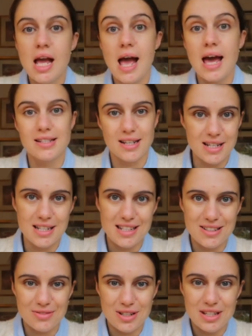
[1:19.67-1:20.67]
and
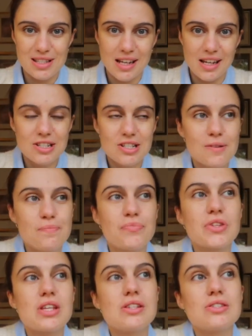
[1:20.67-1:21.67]
Dietetic Research.
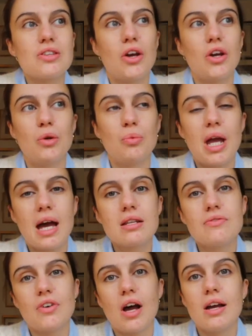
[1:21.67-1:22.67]
So we had
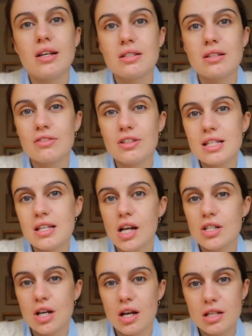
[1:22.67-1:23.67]
to find a
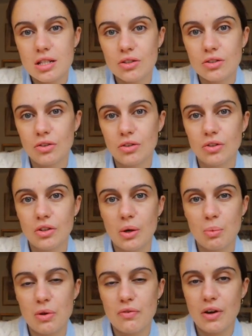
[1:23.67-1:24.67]
research article
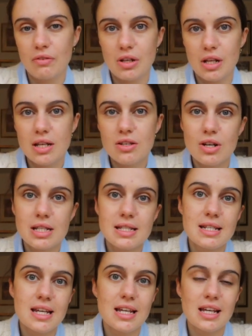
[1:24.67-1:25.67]
that we found really
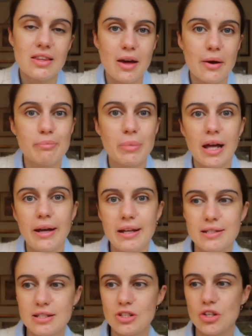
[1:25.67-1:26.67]
interesting and that
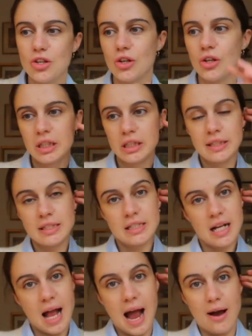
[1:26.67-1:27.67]
applied to
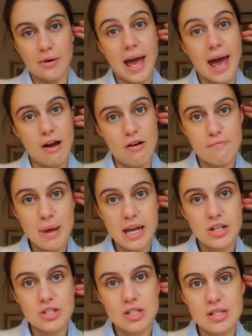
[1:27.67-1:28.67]
our care of
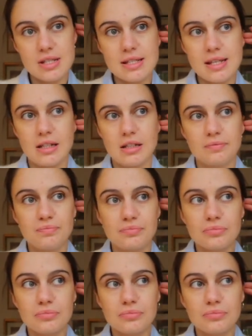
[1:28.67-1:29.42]
patients and